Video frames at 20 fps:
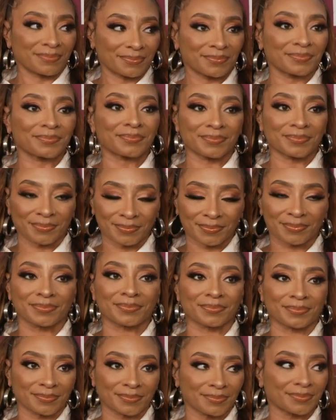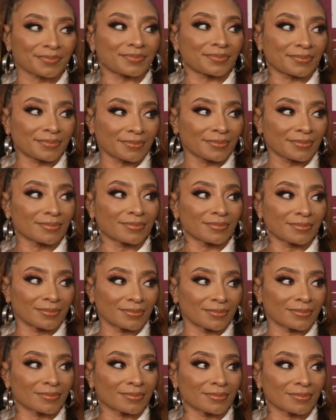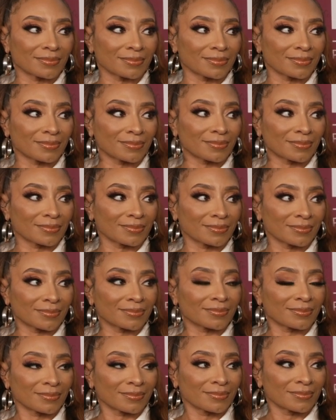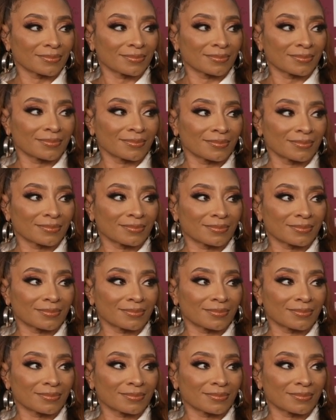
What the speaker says: No words are spoken by the person on screen.